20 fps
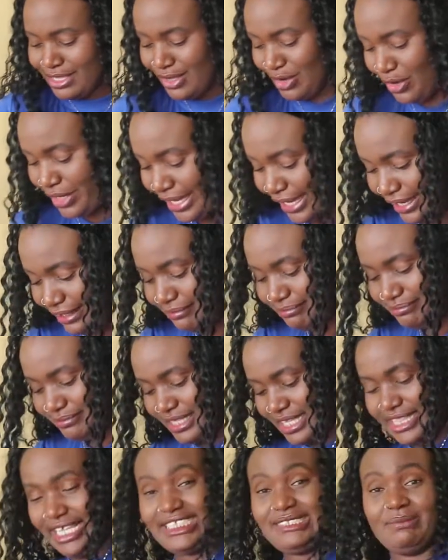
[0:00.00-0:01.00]
Okay,
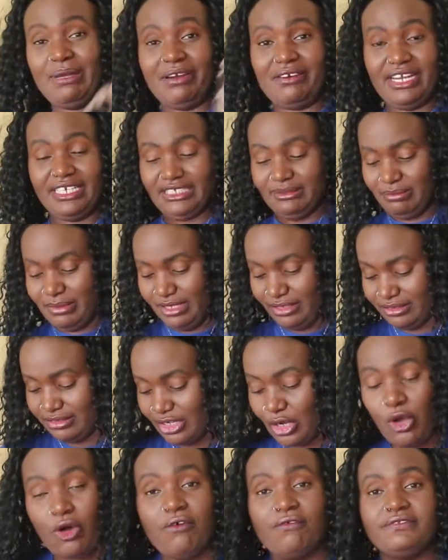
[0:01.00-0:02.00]
that's my rant
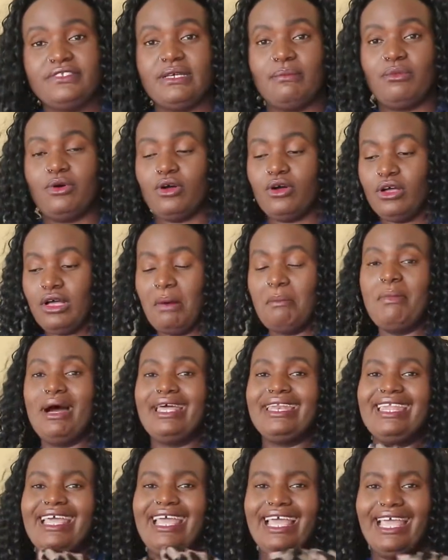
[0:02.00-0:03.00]
about comfortable,
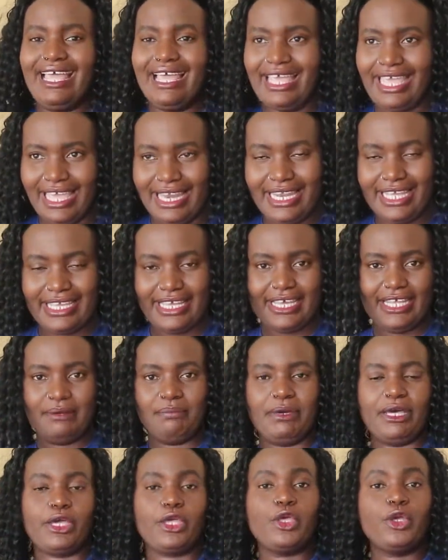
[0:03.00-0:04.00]
but
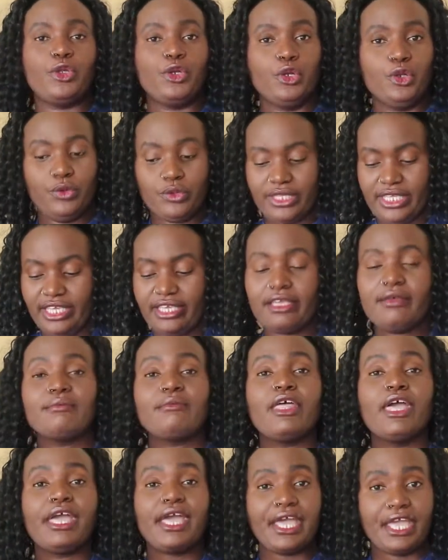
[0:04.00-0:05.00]
elegant, but good looking
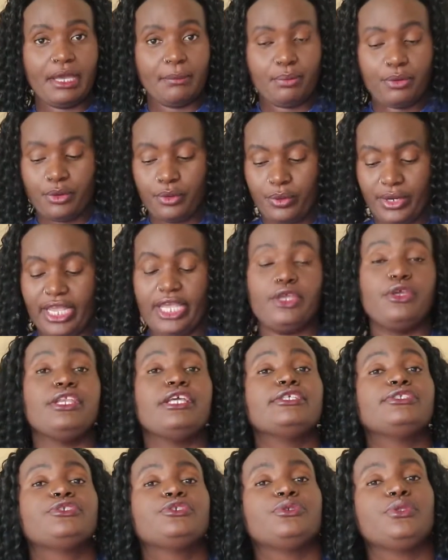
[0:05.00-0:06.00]
airport wear. You
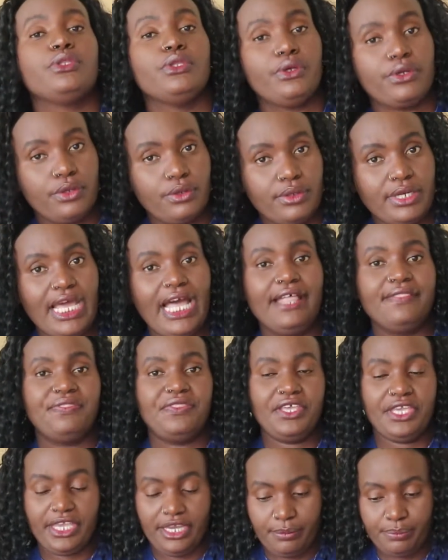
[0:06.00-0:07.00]
need to look good at
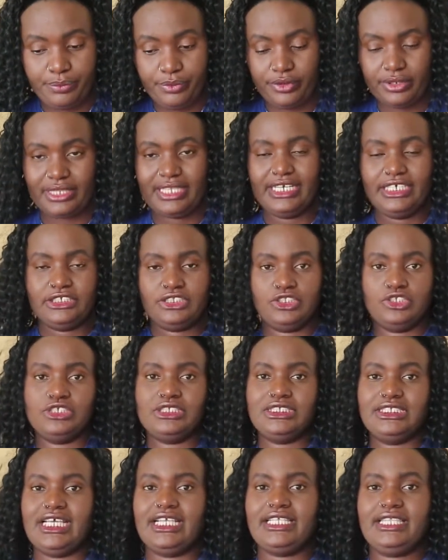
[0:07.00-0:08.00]
the airport. There is no
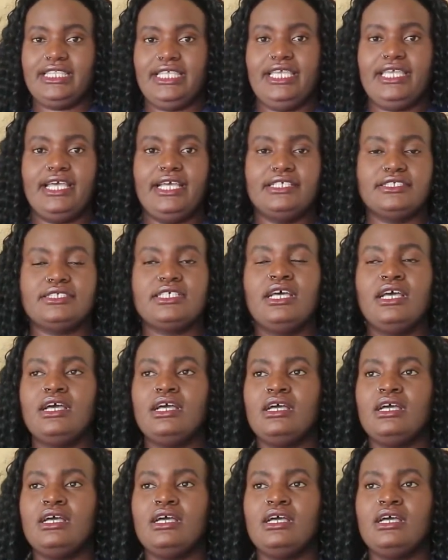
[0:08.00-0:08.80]
such thing as